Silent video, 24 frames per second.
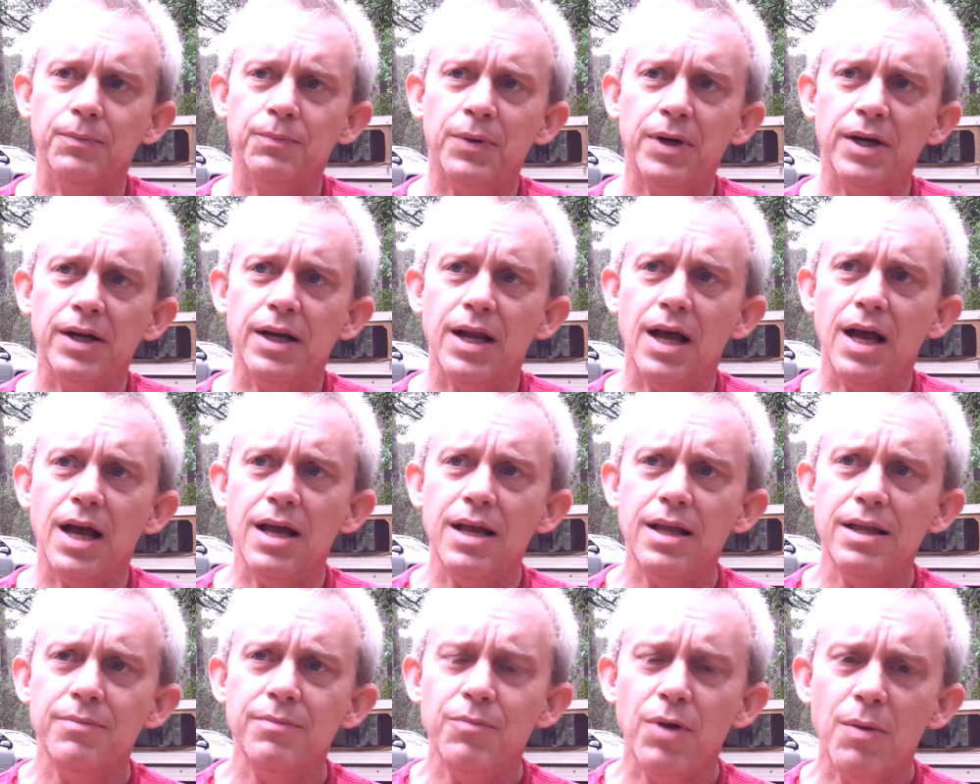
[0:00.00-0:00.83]
But
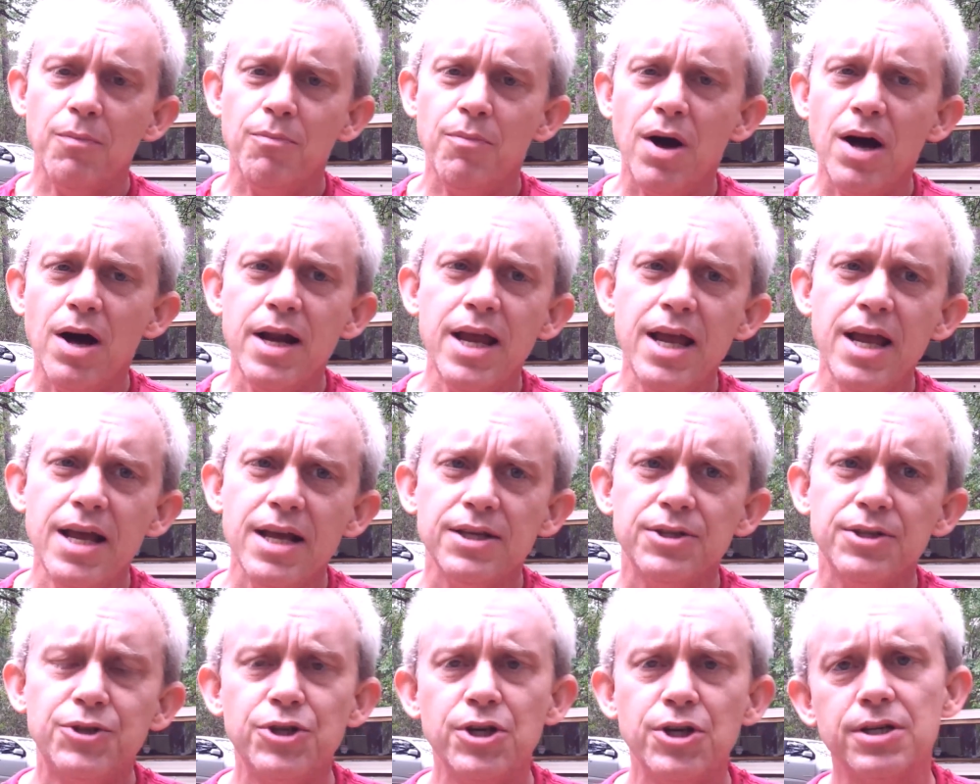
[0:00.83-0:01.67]
money
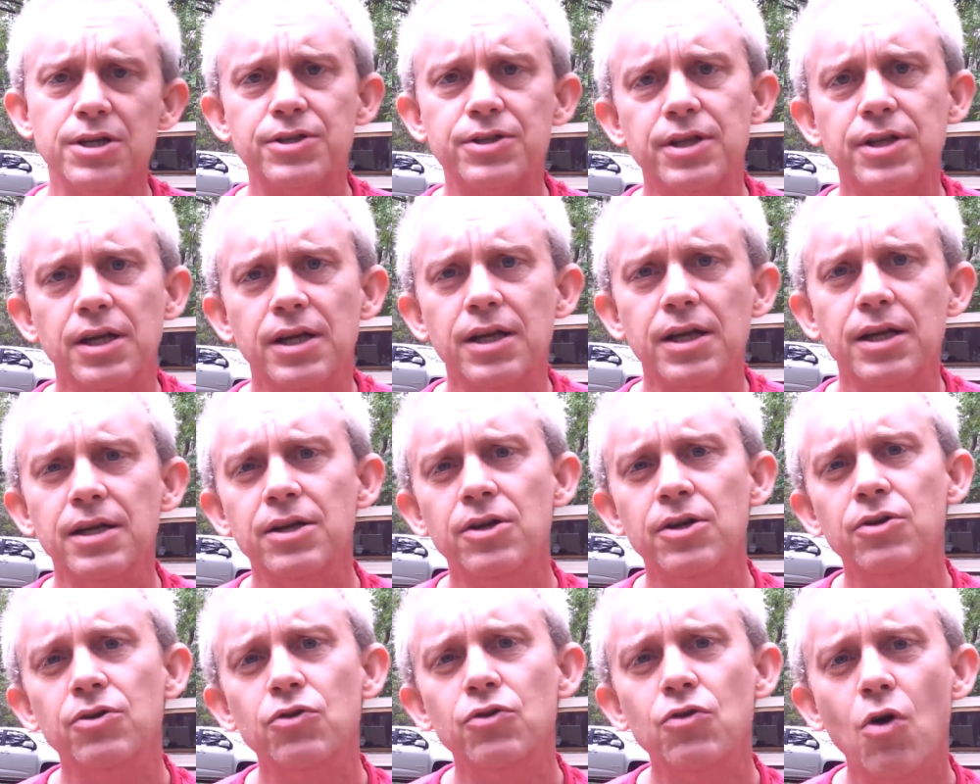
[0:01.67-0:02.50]
is just
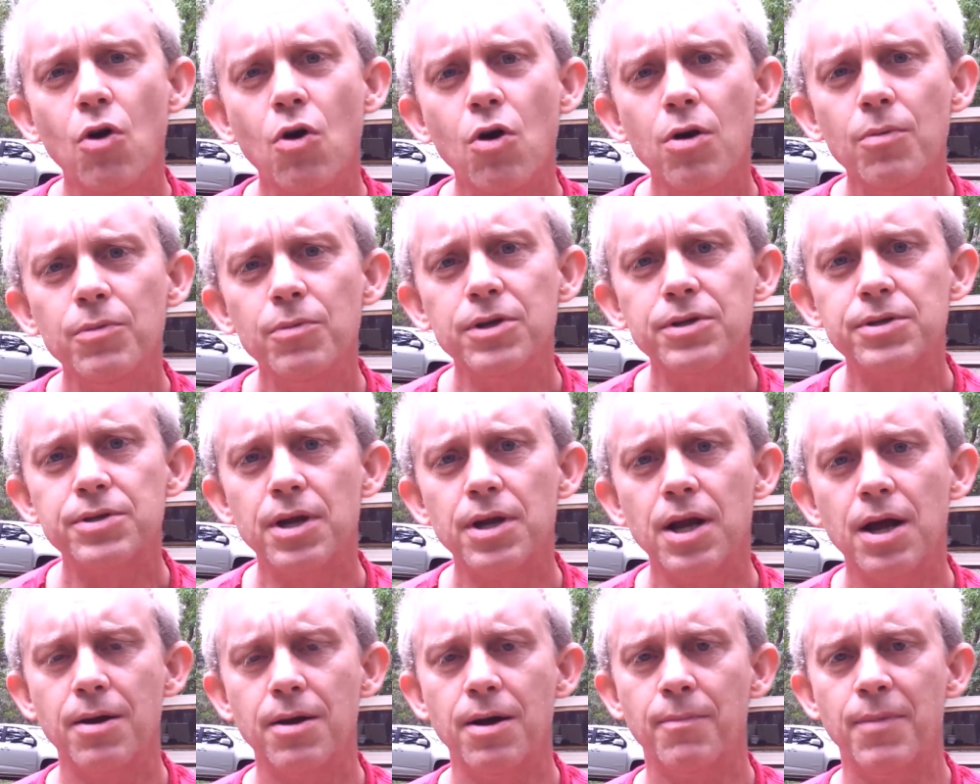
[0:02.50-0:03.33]
an enormous
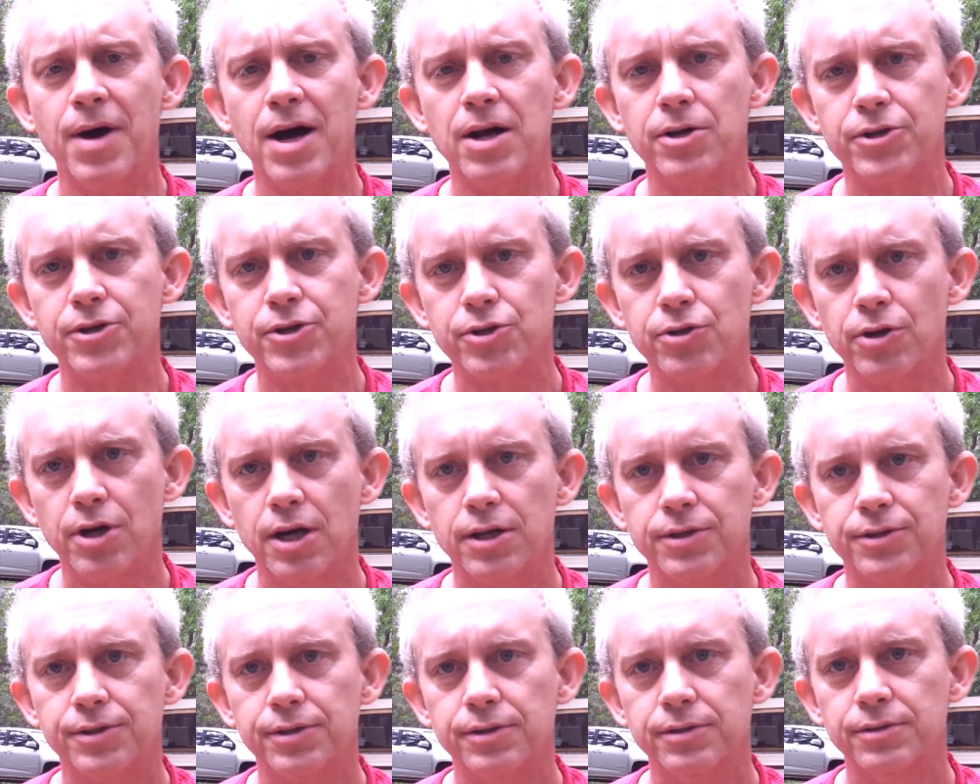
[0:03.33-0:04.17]
amount of
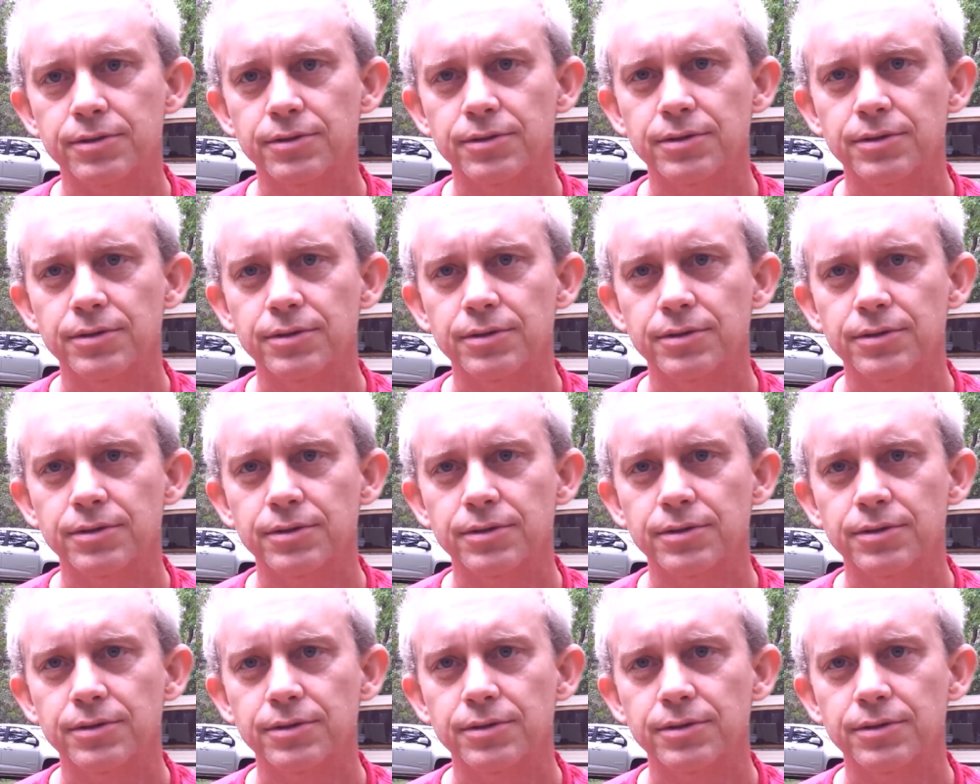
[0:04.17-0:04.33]
stress.